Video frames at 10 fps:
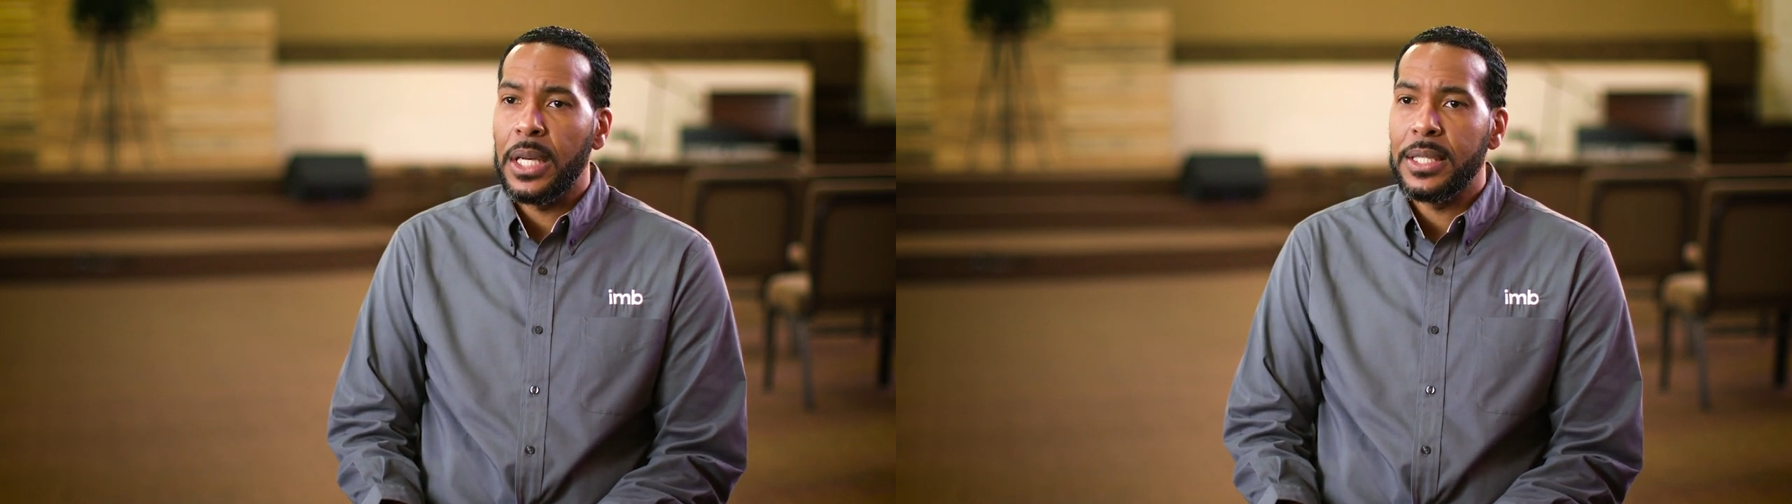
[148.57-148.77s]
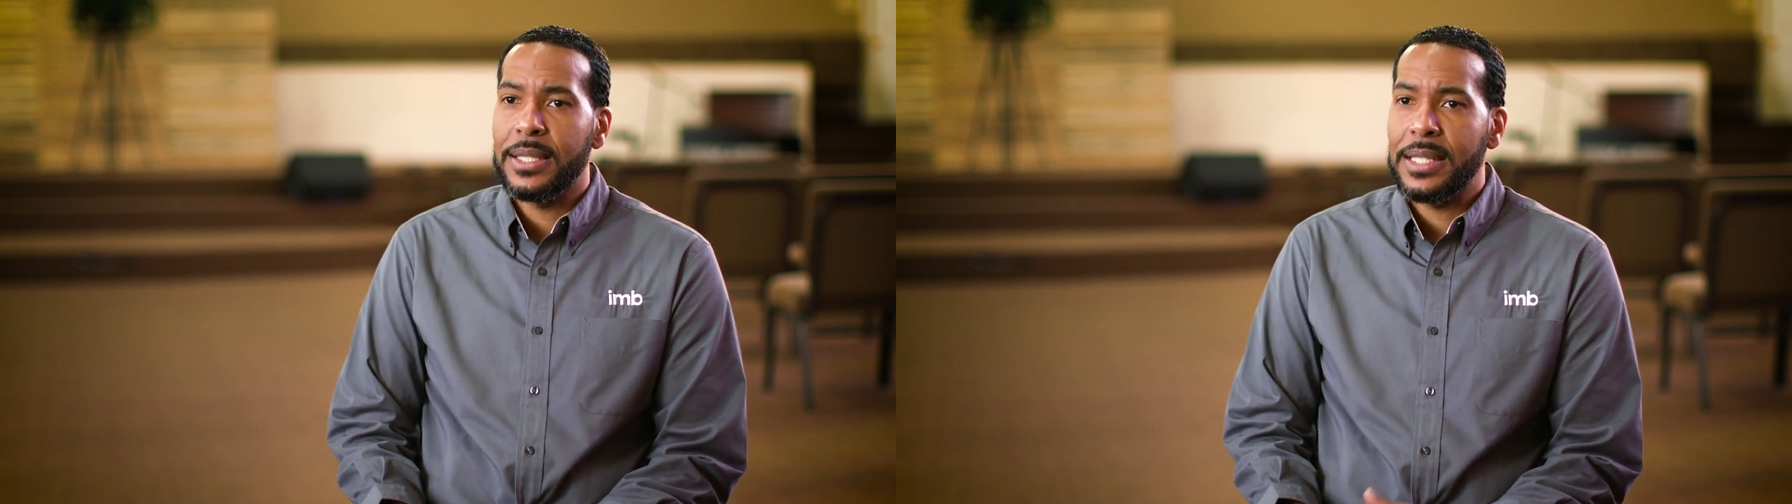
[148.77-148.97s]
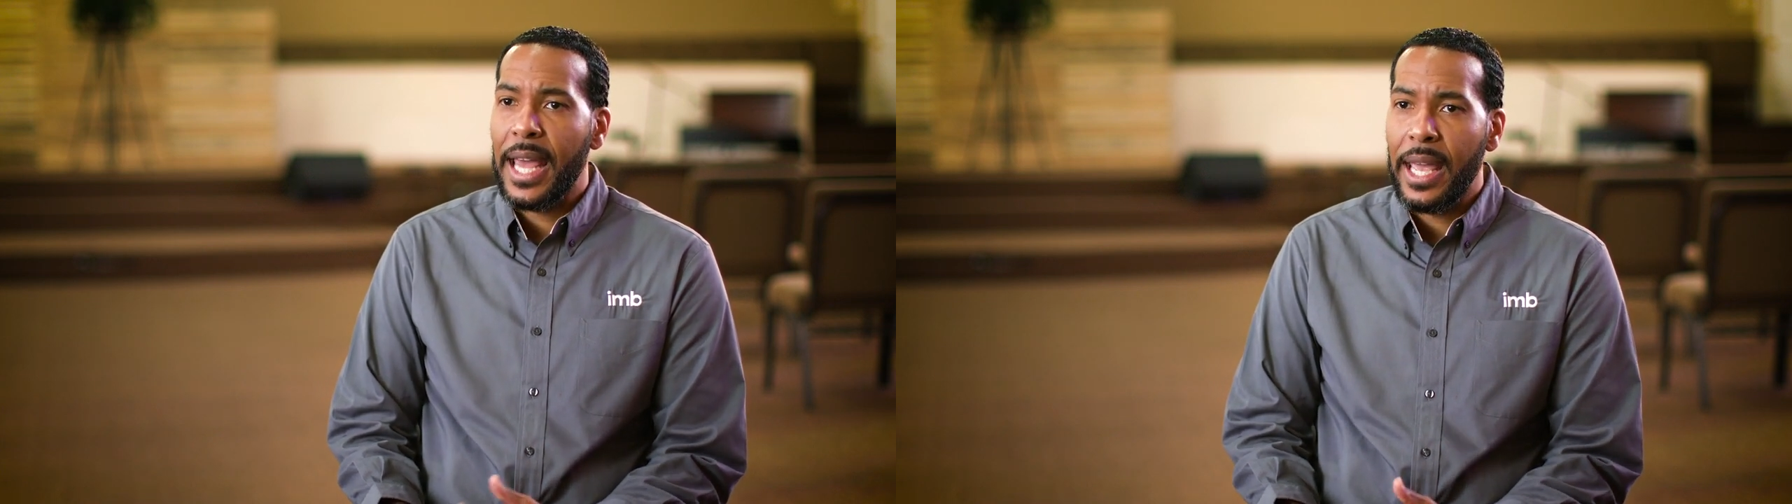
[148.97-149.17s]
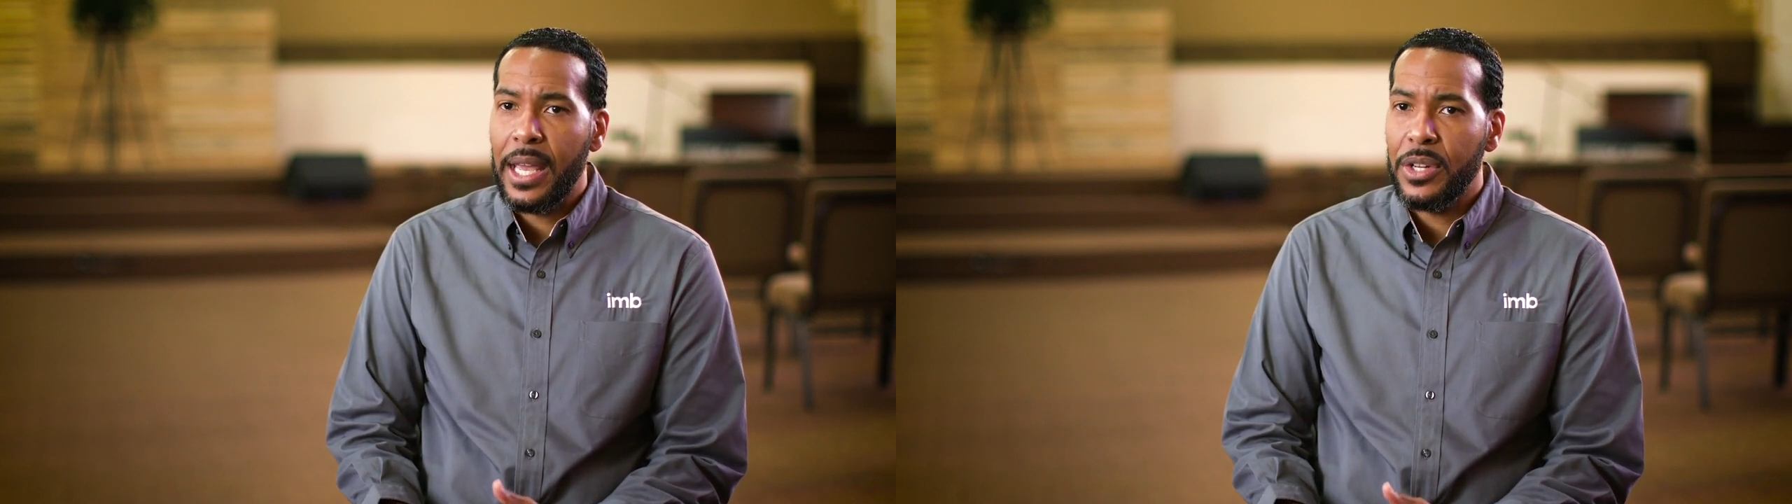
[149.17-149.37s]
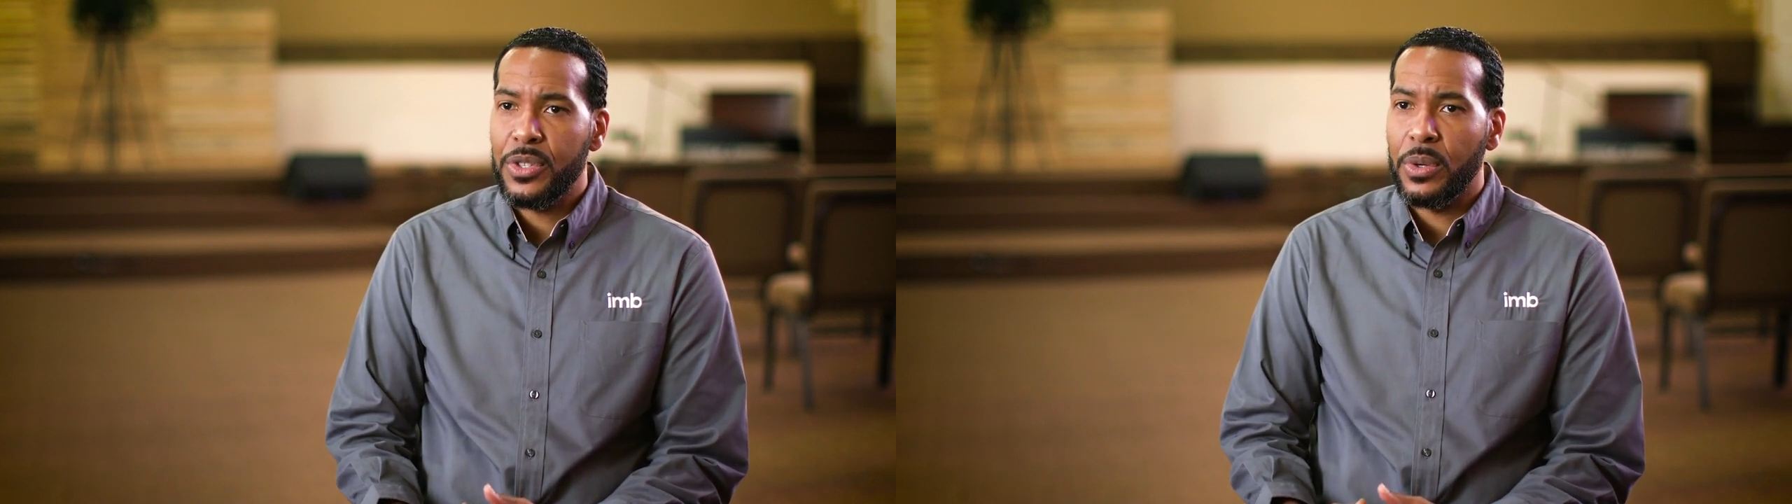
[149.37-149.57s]

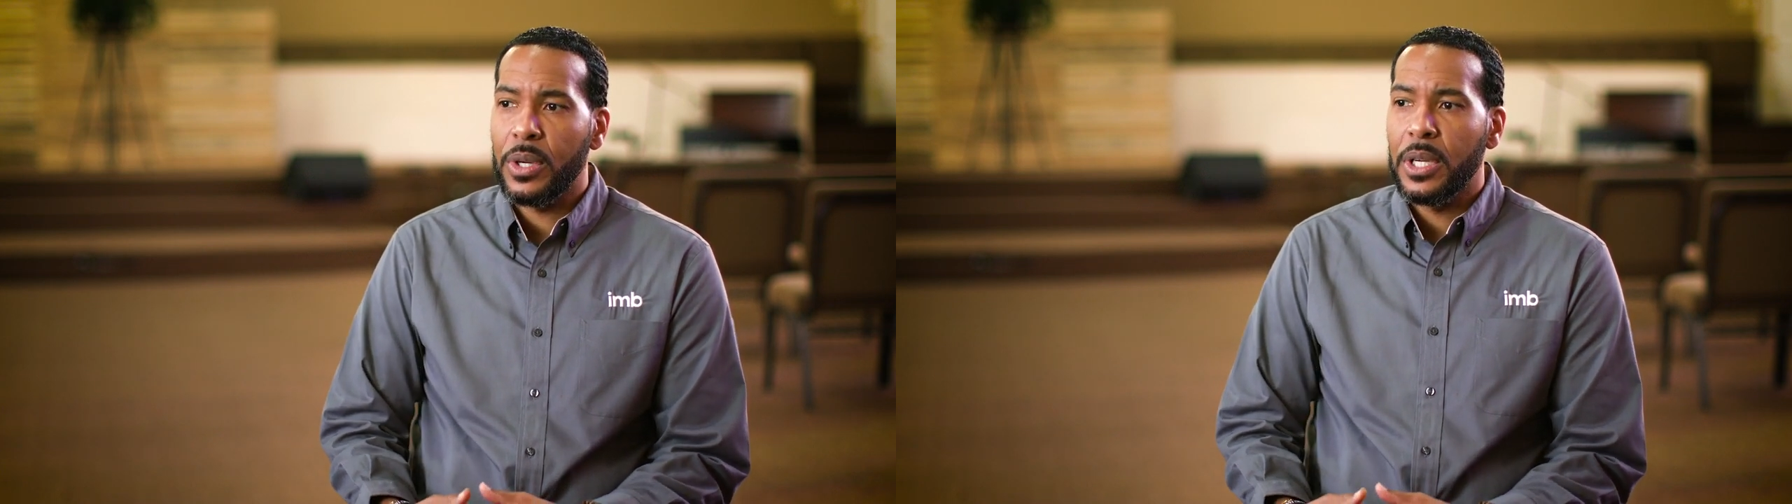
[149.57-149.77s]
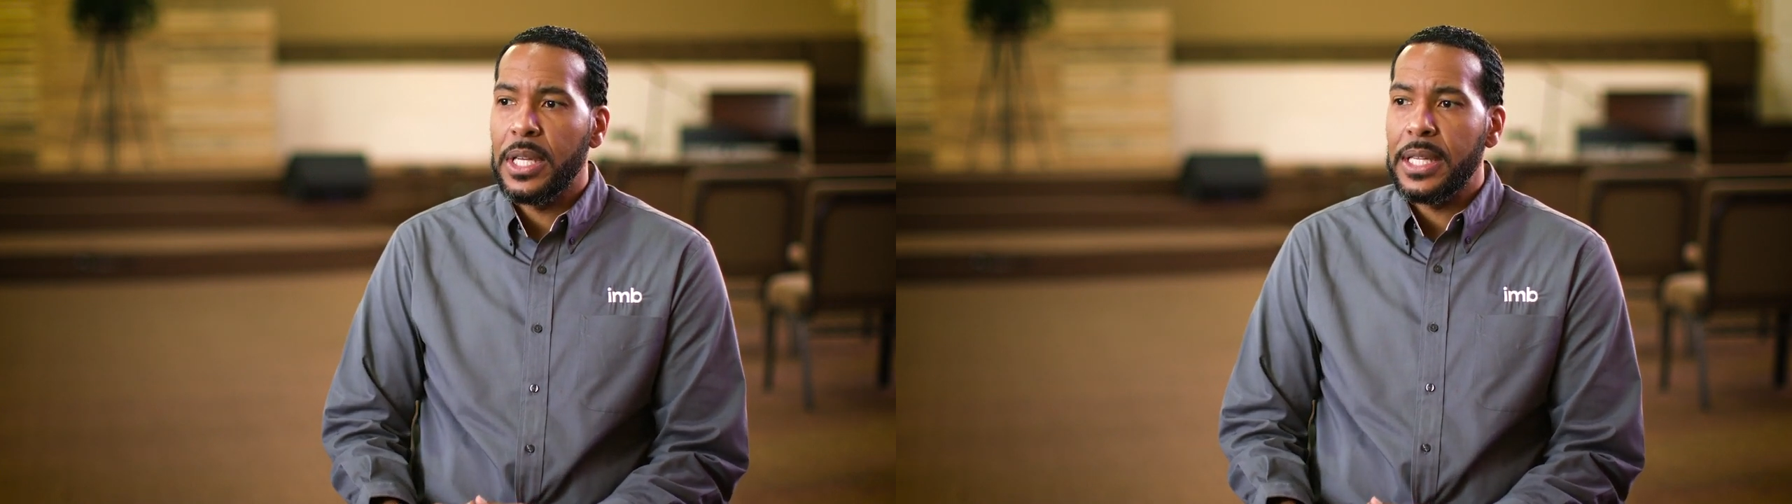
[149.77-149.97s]
stage, or